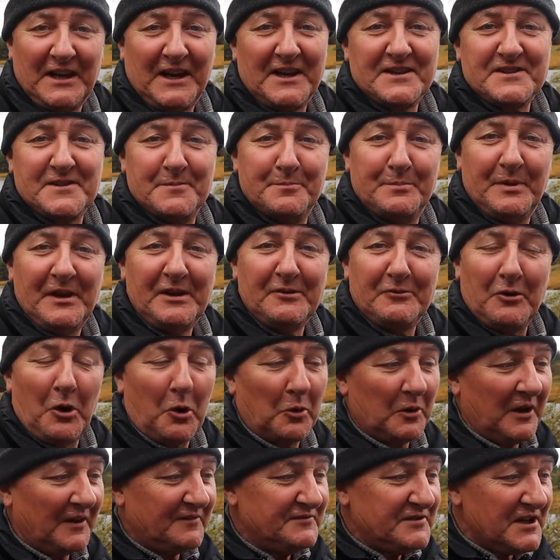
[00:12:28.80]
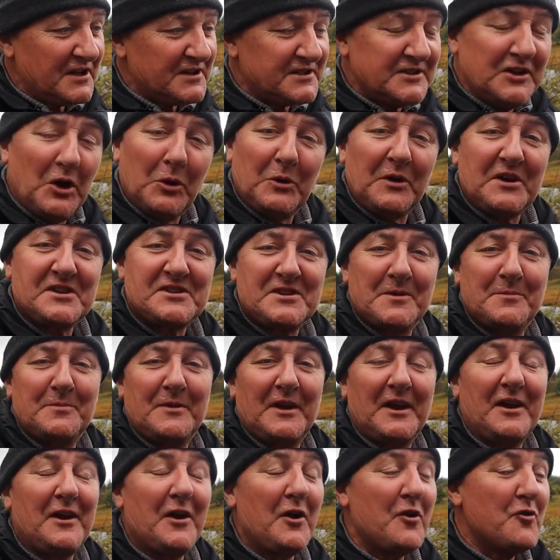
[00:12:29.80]
taking some B-roll, I just noticed
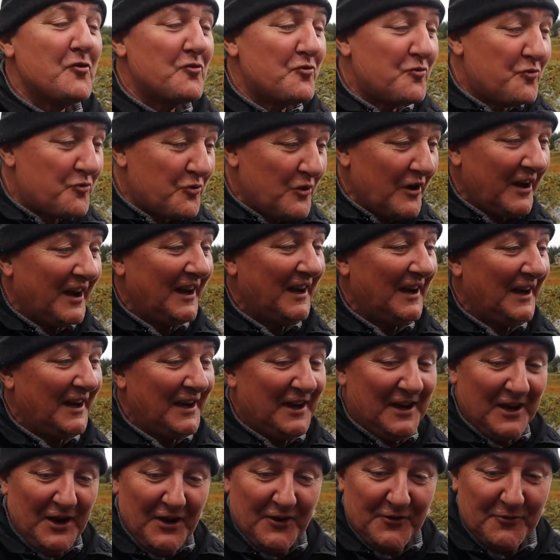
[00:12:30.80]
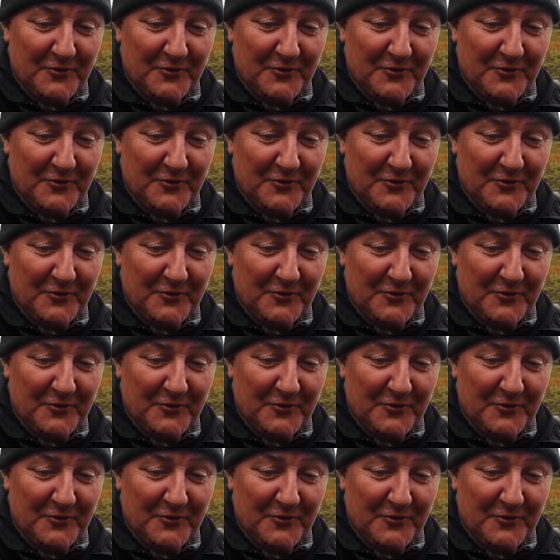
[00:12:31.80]
something really,